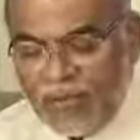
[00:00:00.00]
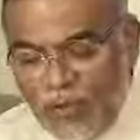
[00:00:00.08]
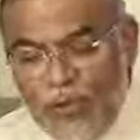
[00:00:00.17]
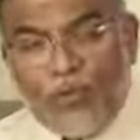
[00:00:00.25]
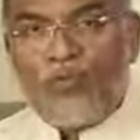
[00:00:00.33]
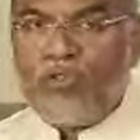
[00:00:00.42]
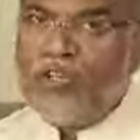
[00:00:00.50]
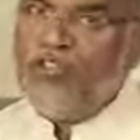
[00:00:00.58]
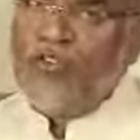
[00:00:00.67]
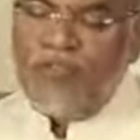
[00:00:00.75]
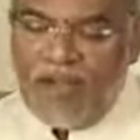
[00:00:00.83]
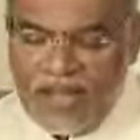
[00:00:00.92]
usage
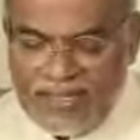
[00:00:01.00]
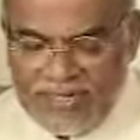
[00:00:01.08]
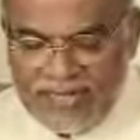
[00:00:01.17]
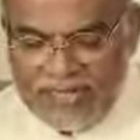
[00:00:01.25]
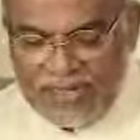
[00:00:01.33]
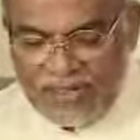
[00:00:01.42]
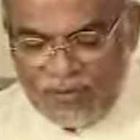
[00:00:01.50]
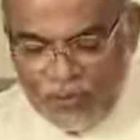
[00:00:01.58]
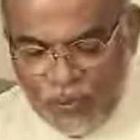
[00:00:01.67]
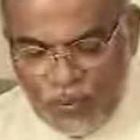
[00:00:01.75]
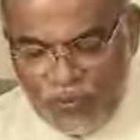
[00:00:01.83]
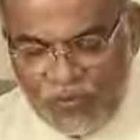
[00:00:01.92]
of ICT in
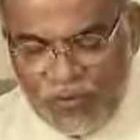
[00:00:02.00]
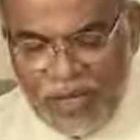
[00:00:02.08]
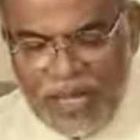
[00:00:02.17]
schools.